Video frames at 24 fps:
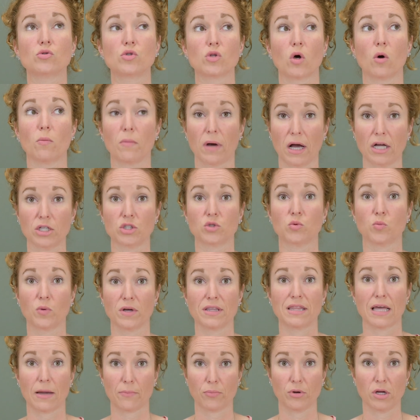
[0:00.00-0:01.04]
so much
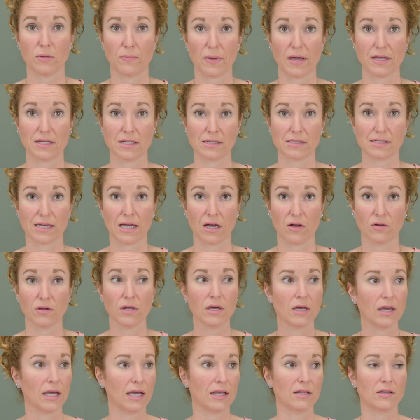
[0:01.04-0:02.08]
with that prepay discount
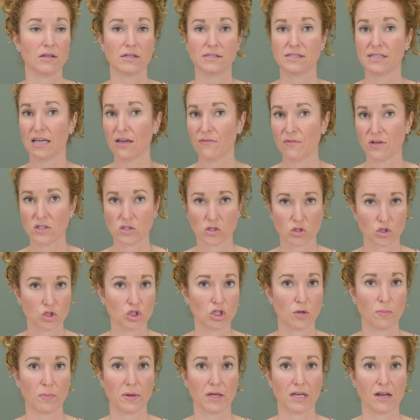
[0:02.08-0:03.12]
and the savings on
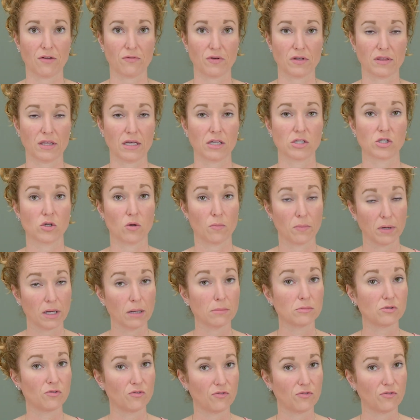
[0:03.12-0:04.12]
shipping and everything. So it becomes